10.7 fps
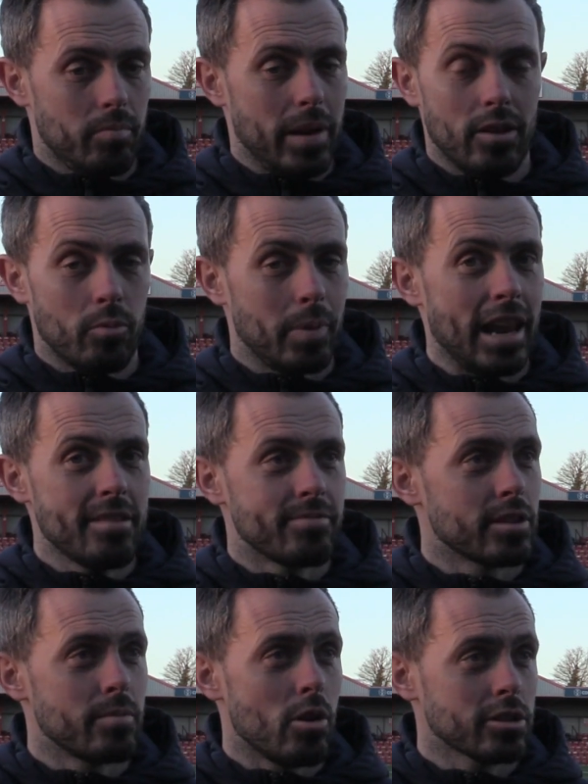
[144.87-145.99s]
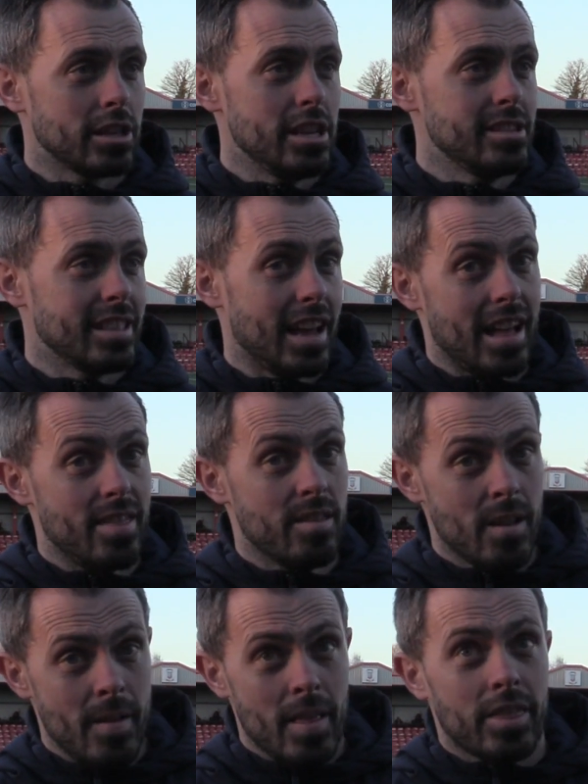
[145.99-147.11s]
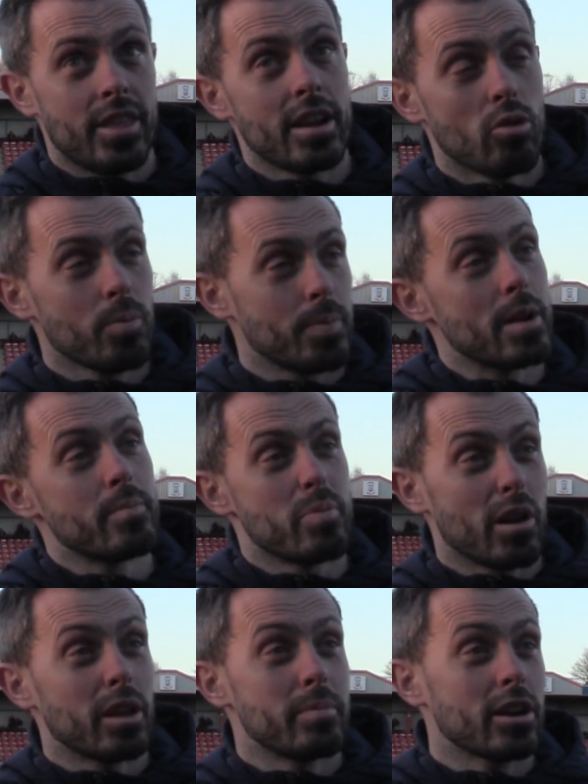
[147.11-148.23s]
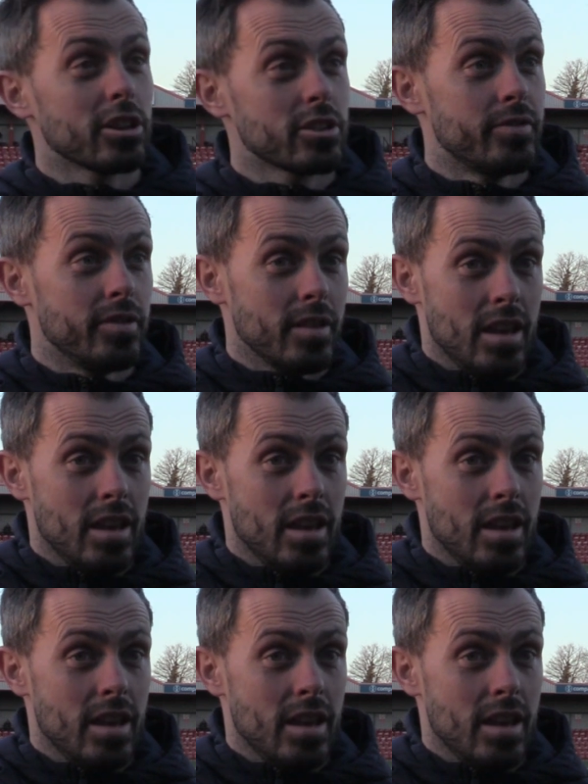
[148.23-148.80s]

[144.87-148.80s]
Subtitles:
been unbelievable for them all season, and they're up there probably because of